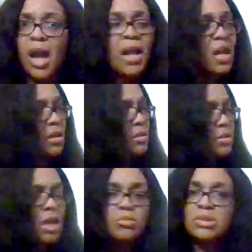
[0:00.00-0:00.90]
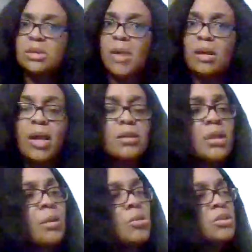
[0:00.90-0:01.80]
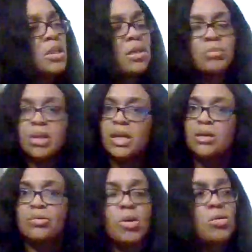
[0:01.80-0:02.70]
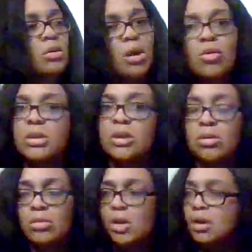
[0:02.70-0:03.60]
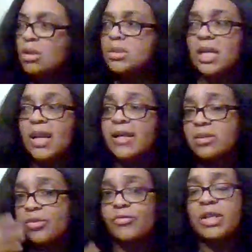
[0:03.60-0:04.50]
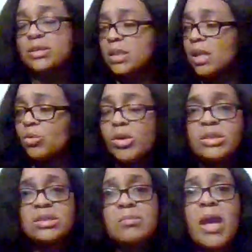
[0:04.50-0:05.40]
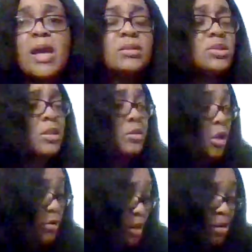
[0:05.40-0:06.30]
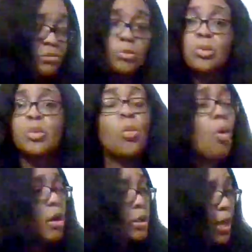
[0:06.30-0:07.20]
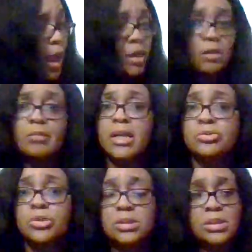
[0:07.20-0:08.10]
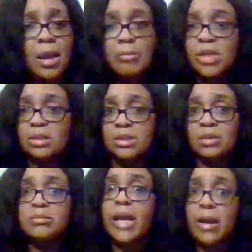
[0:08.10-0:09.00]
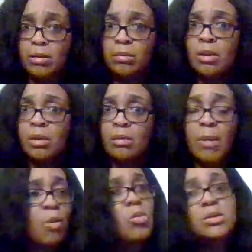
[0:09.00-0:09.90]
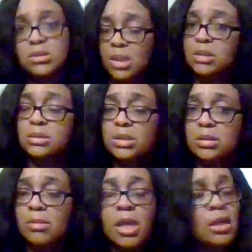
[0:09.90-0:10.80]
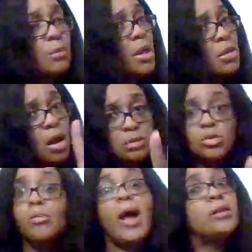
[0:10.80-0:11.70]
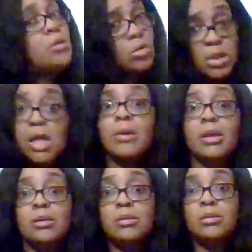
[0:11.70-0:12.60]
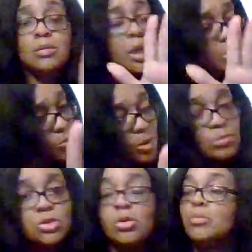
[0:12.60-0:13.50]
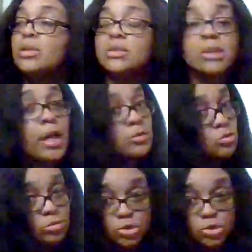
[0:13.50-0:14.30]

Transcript: I gotta hook up with somebody like that because they ain't playing the role of the okey doke. They like their face. They ain't gotta wear these masks. They're comfortable with walking out of the matrix and not being dumbed down by wanting to stay asleep. And I'm not calling nobody no dummy. That ain't what I'm doing. But it's like you